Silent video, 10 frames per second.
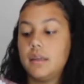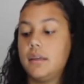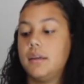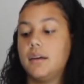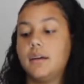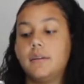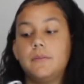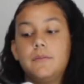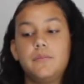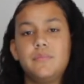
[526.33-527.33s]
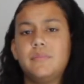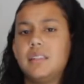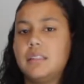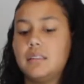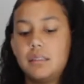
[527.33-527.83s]
yeah,
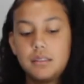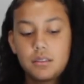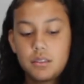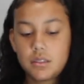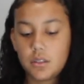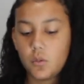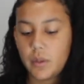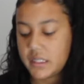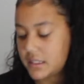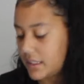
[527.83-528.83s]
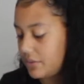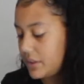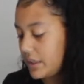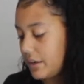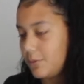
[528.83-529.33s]
these are just so basic. I feel
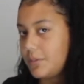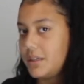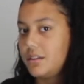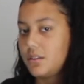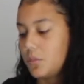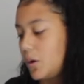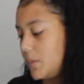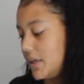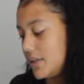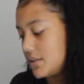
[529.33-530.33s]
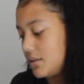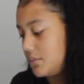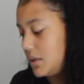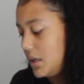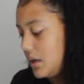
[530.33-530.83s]
like everybody and their mom has
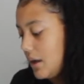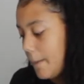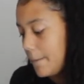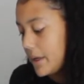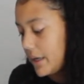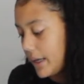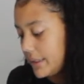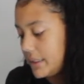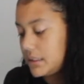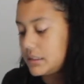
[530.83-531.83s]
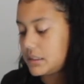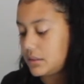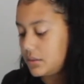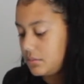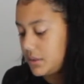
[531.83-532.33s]
them. But I needed
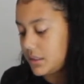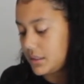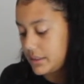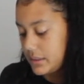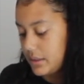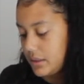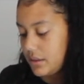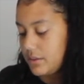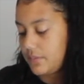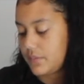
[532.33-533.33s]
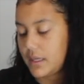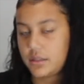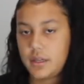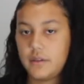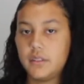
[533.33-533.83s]
some because like I
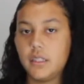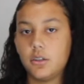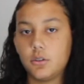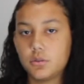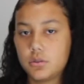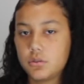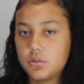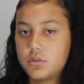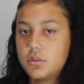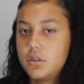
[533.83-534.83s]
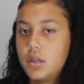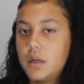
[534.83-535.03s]
don't have any old school